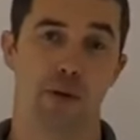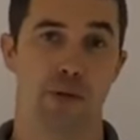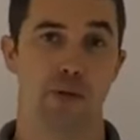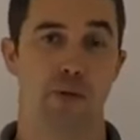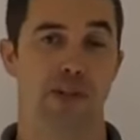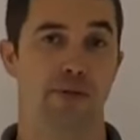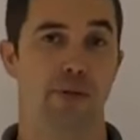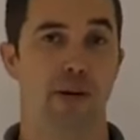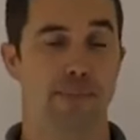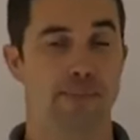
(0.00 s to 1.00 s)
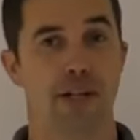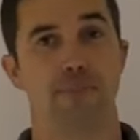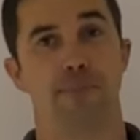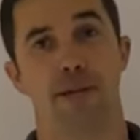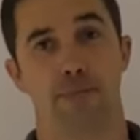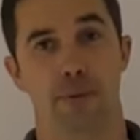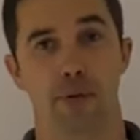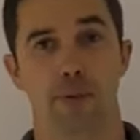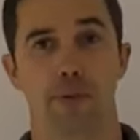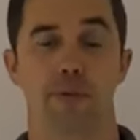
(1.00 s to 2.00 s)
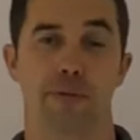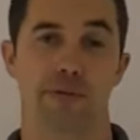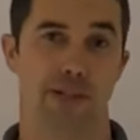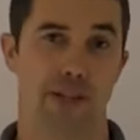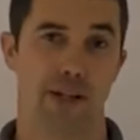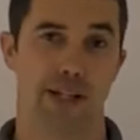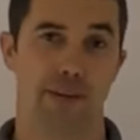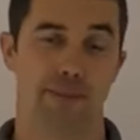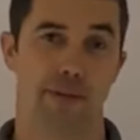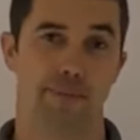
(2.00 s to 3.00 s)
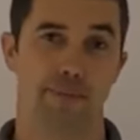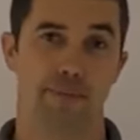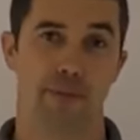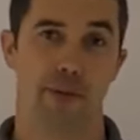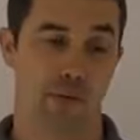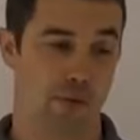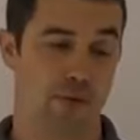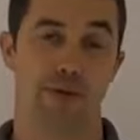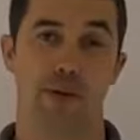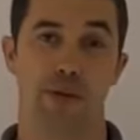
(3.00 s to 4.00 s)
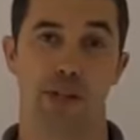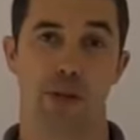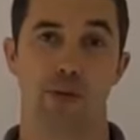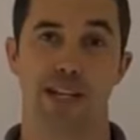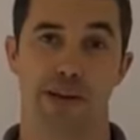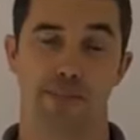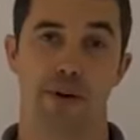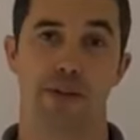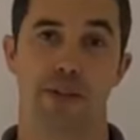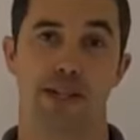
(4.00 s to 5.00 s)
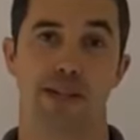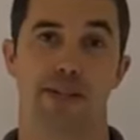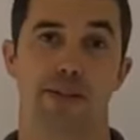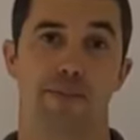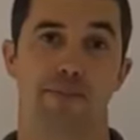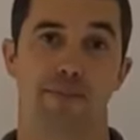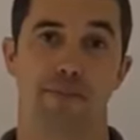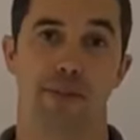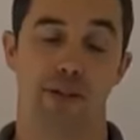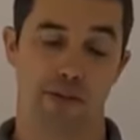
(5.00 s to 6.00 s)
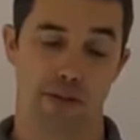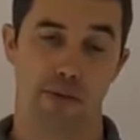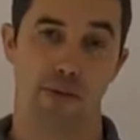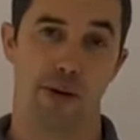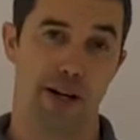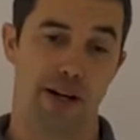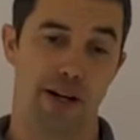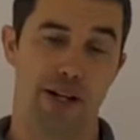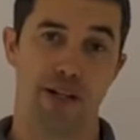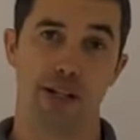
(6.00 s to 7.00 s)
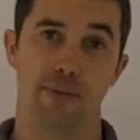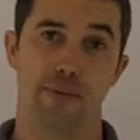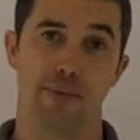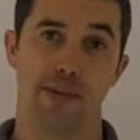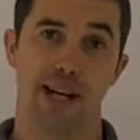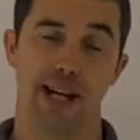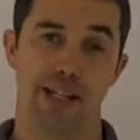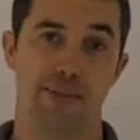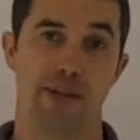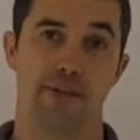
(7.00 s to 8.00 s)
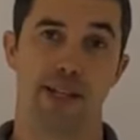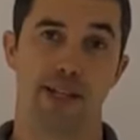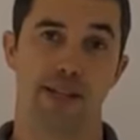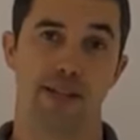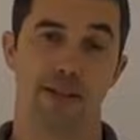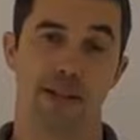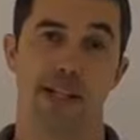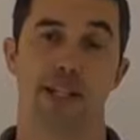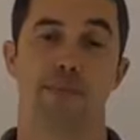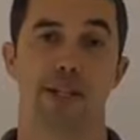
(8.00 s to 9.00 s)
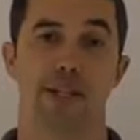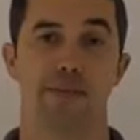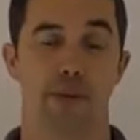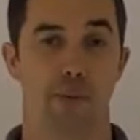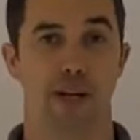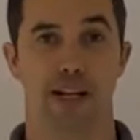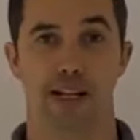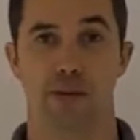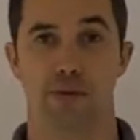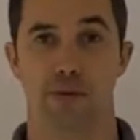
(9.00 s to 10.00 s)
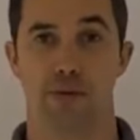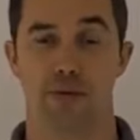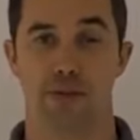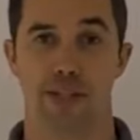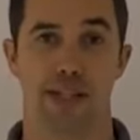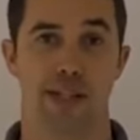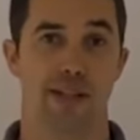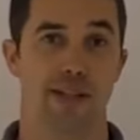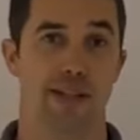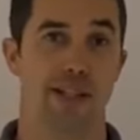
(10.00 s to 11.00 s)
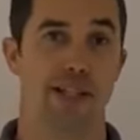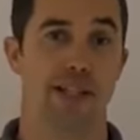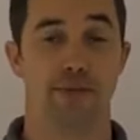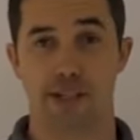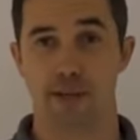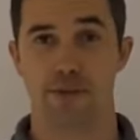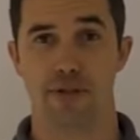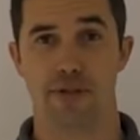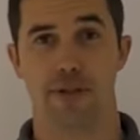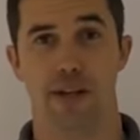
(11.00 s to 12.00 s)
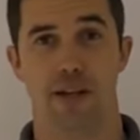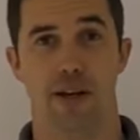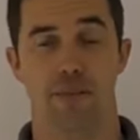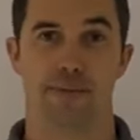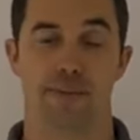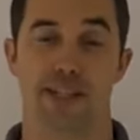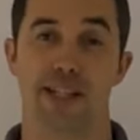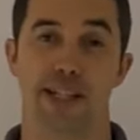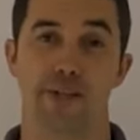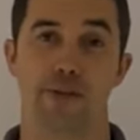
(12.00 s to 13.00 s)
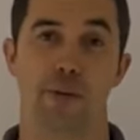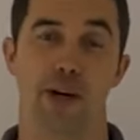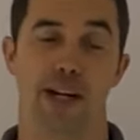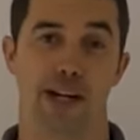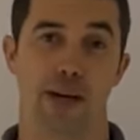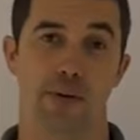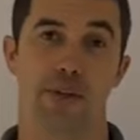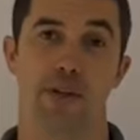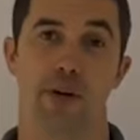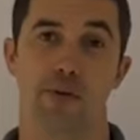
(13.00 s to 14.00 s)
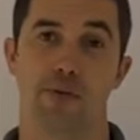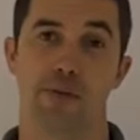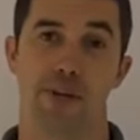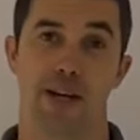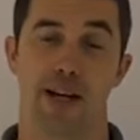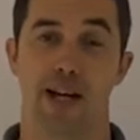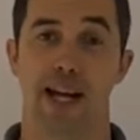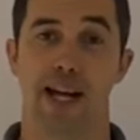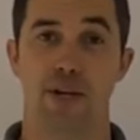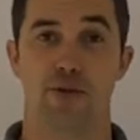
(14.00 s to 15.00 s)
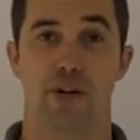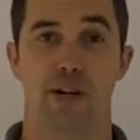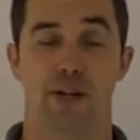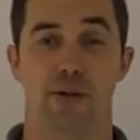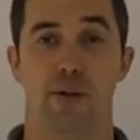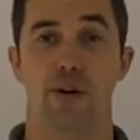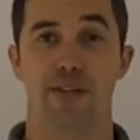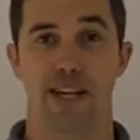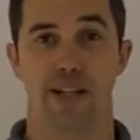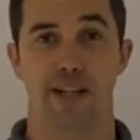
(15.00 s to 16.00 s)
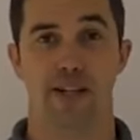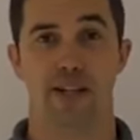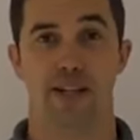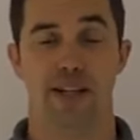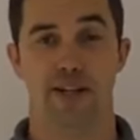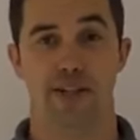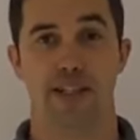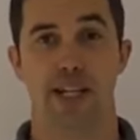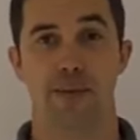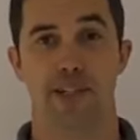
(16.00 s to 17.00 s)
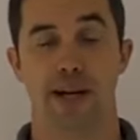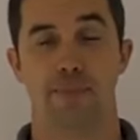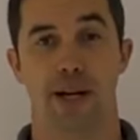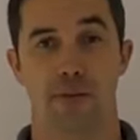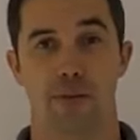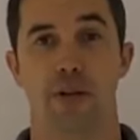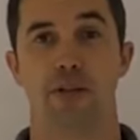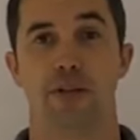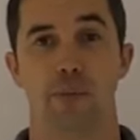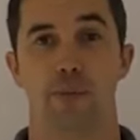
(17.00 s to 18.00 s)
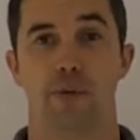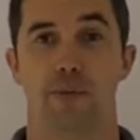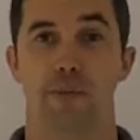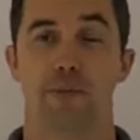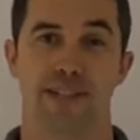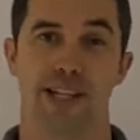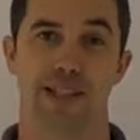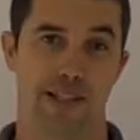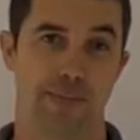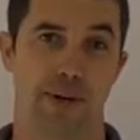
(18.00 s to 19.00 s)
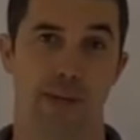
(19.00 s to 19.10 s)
which will give you a much better pull with the slide hammer once you've got your glue tab on the dent. So a cheap, handy bit of kit, and especially if you're working outdoors in the different temperatures, particularly if you're working out in the cold, a hairdryer or hot air gun just keeps that panel nice and warm, protecting the